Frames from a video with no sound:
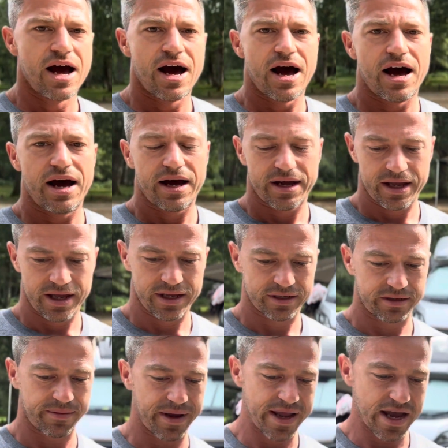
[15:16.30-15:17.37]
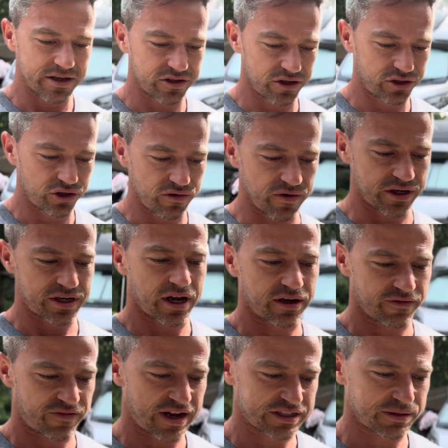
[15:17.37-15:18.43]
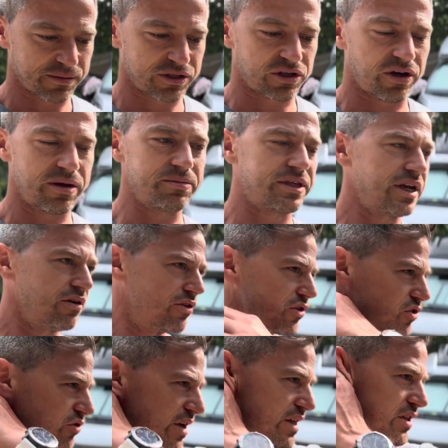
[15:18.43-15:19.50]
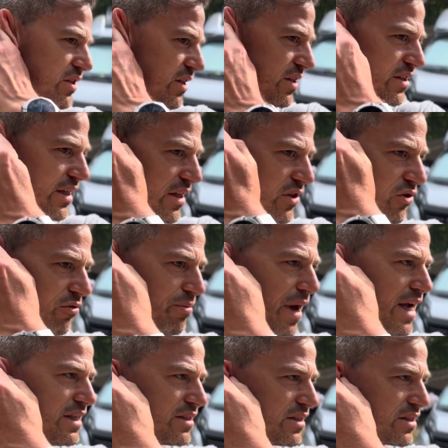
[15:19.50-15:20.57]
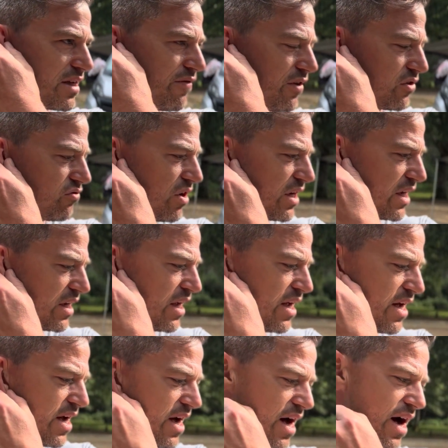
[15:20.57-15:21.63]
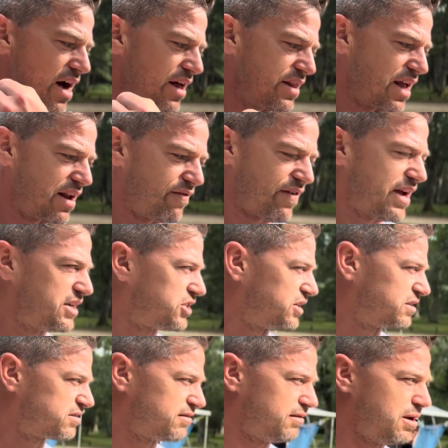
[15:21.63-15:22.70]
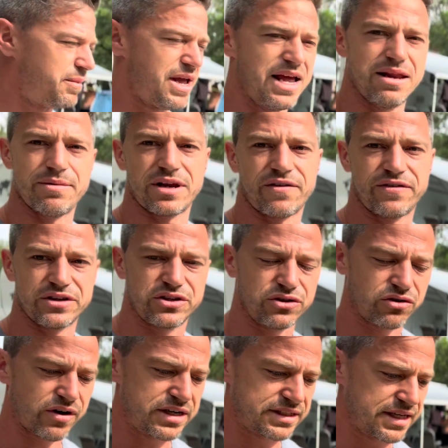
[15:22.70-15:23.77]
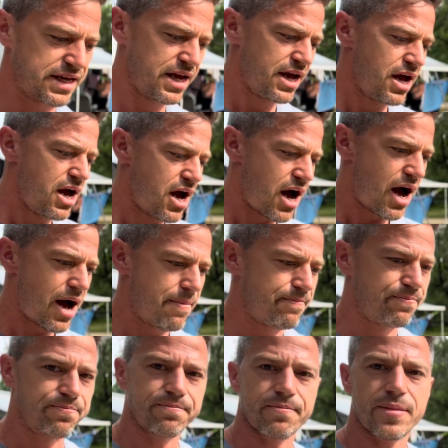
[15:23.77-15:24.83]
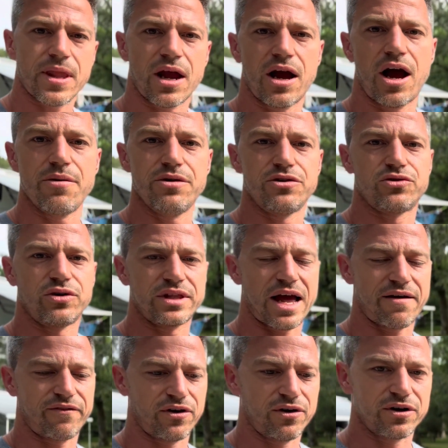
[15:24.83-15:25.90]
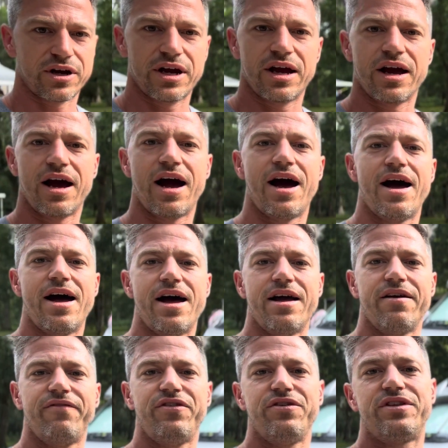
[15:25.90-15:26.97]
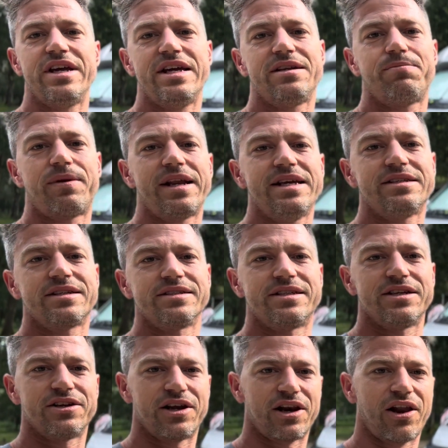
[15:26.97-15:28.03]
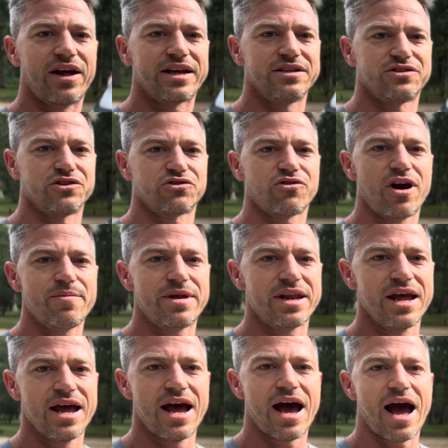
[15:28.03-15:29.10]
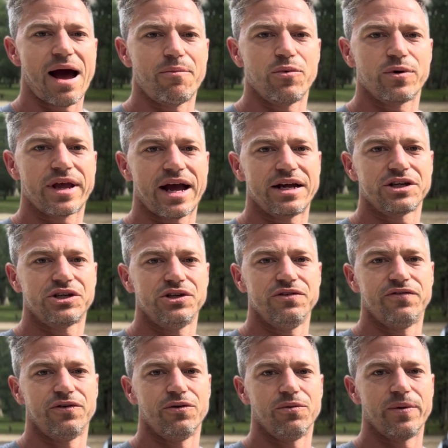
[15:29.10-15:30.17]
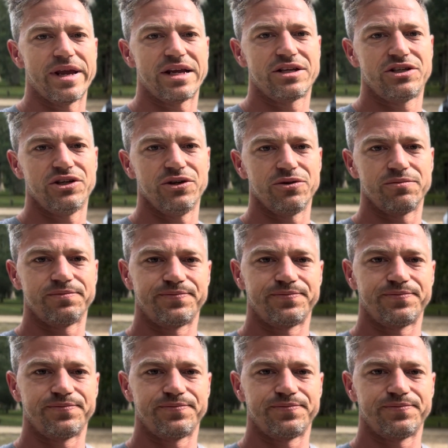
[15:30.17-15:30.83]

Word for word: Uh, so yeah, yeah, zone two run done. I'll flash up the times here on the screen just so you can see the sort of pace and stuff I was running uh, and the elevations. A little bit hilly, but nothing too crazy. Um, hope you enjoyed that vlog. Uh, if you did, please consider liking and subscribing and we'll catch you for week two.